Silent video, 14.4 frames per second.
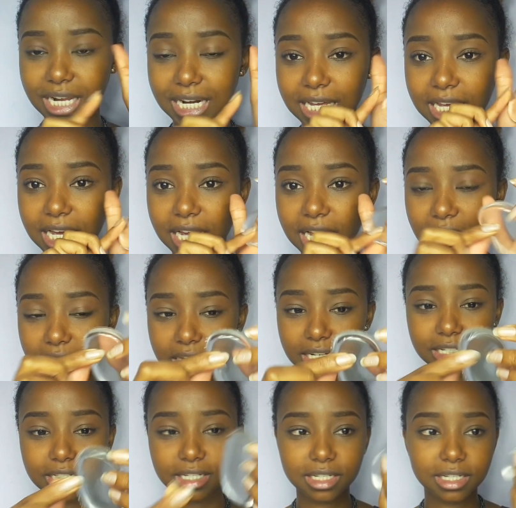Clear,
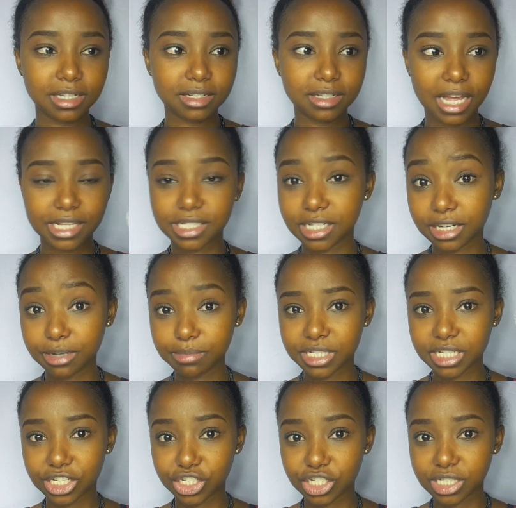and as the name
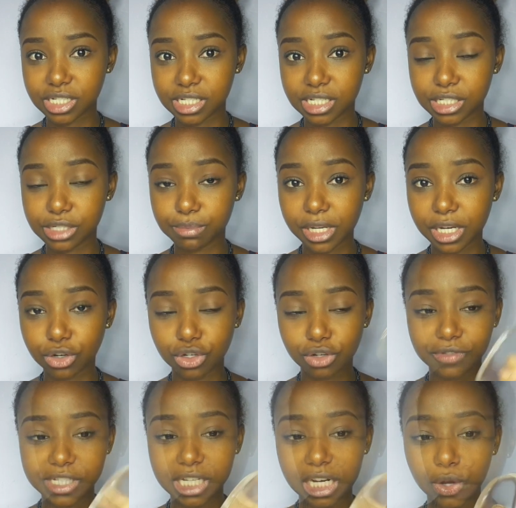suggests, it is made out
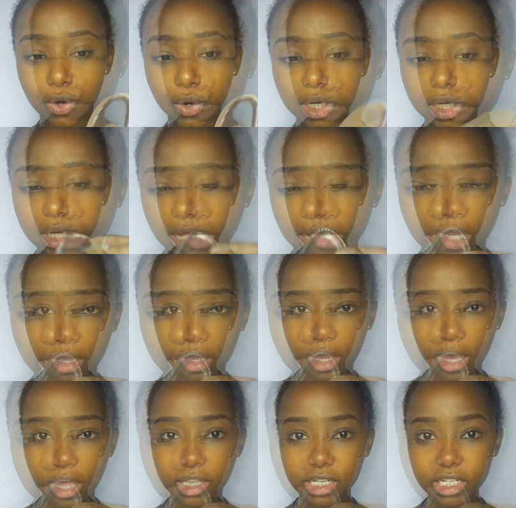of silicone.
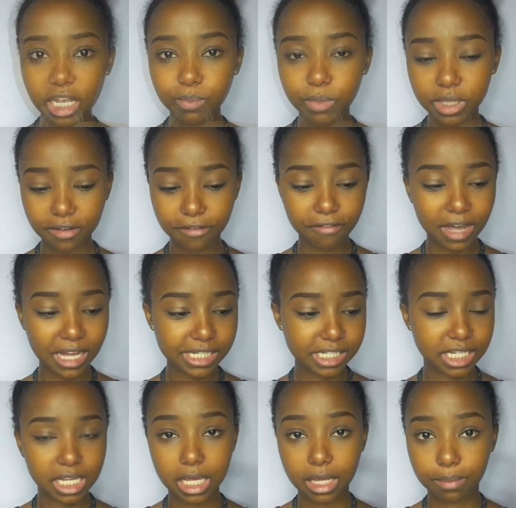At the time when they
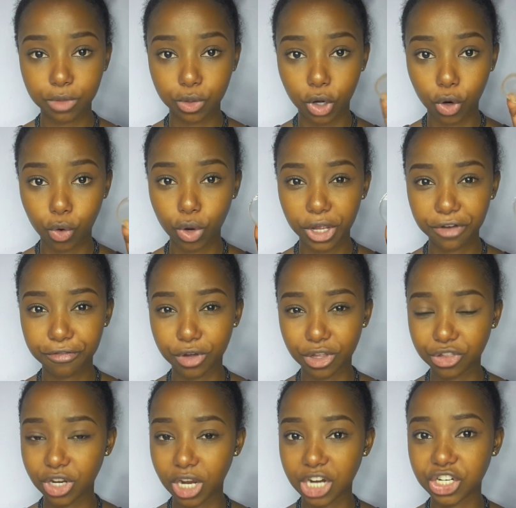first came, they were going for
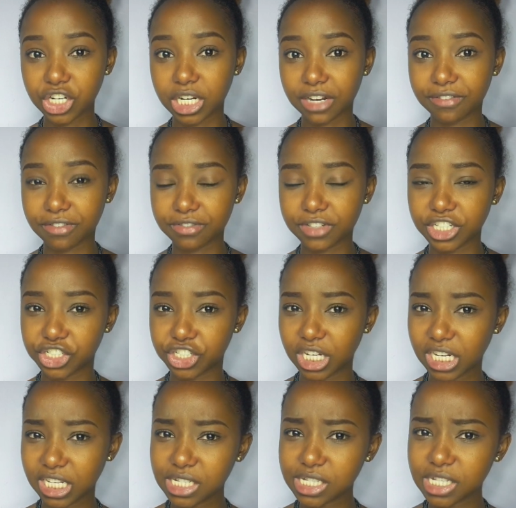350
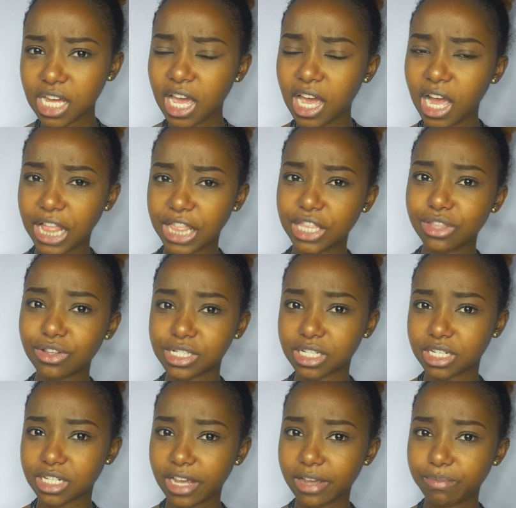shillings, and then there was
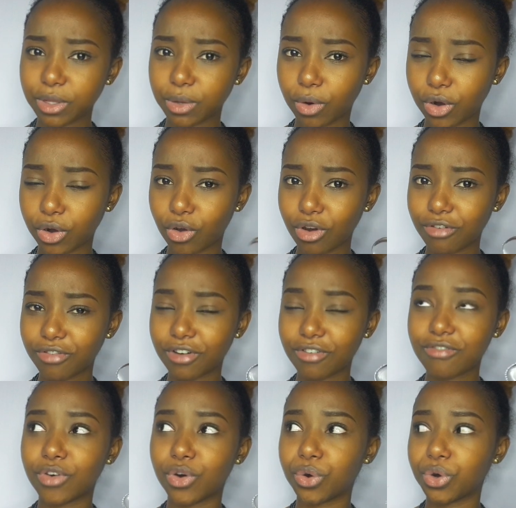a time they were on
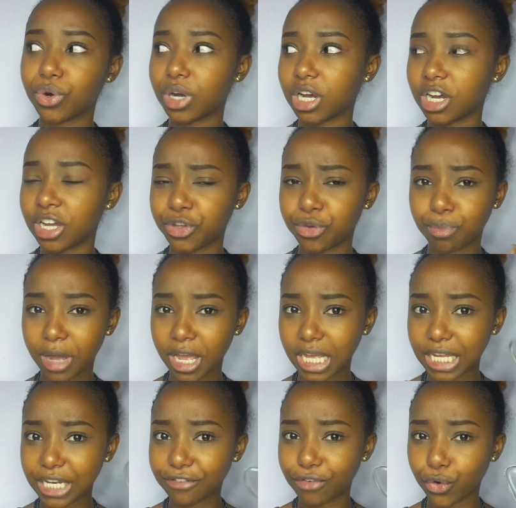offer for you buy
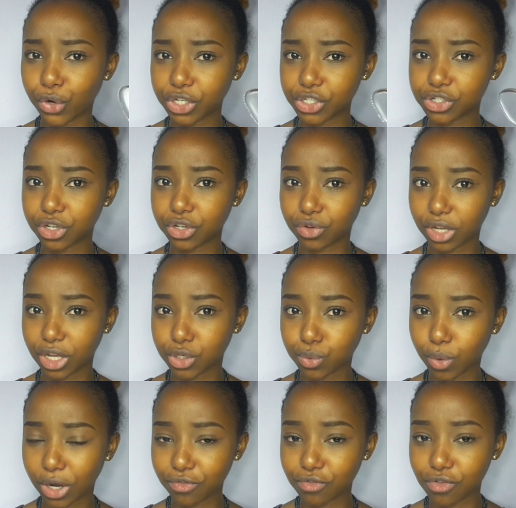any foundation, you
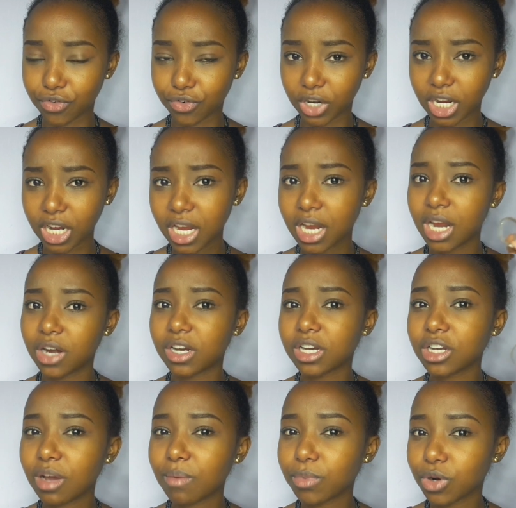get one for free. Right
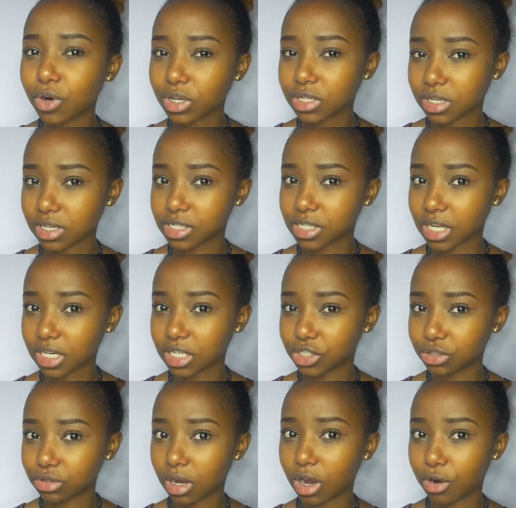now I'm not exactly
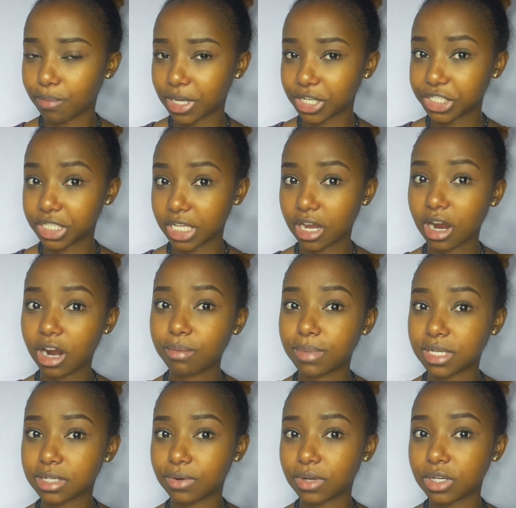sure how much they are,
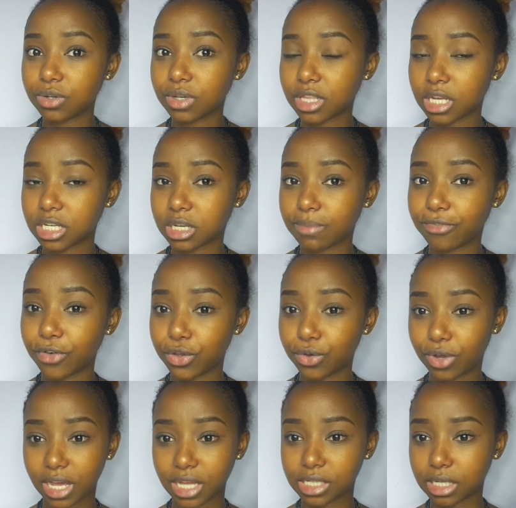but I will look that up for you
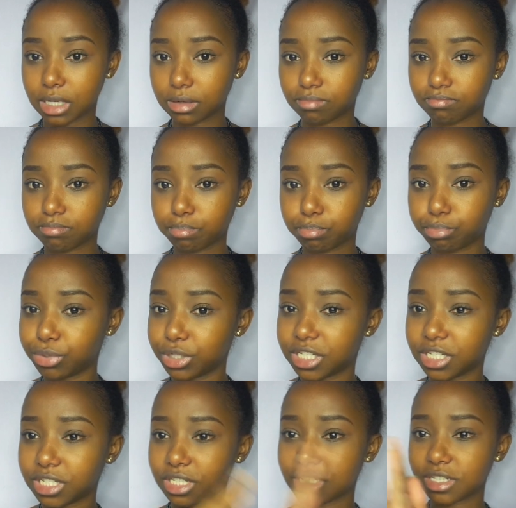guys and
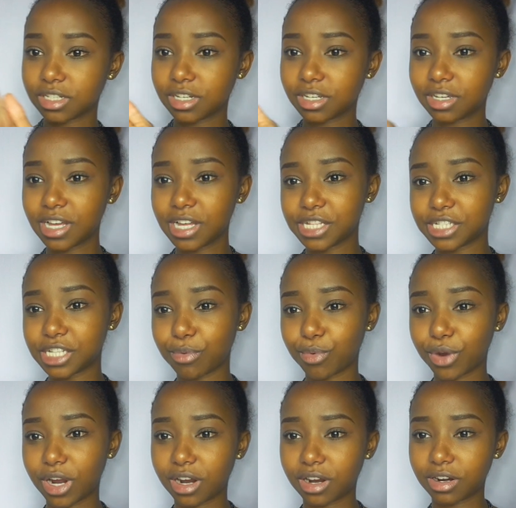put it
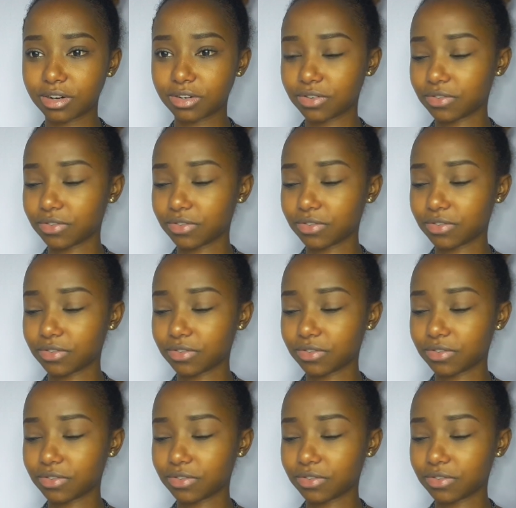somewhere.